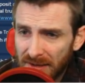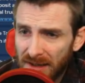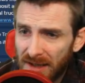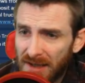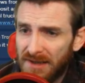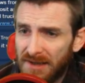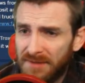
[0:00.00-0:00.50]

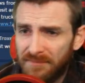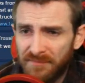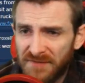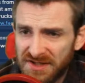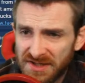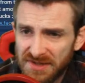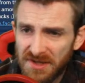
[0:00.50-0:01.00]
And
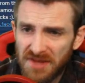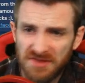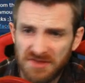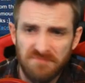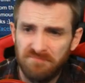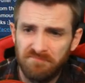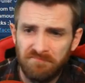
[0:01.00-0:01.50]
it did
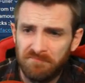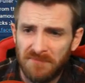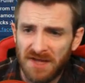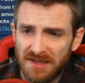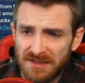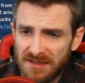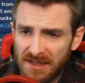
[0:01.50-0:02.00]
nothing.
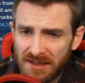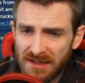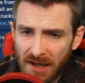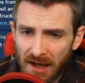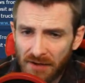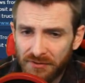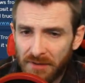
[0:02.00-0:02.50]
It
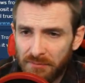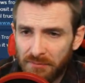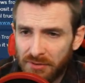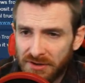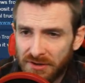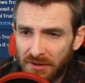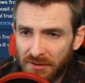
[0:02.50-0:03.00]
held up
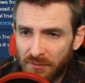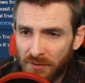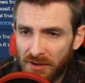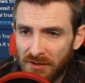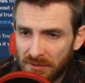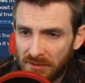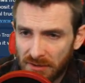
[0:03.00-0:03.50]
pretty darn
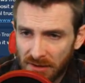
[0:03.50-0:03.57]
well.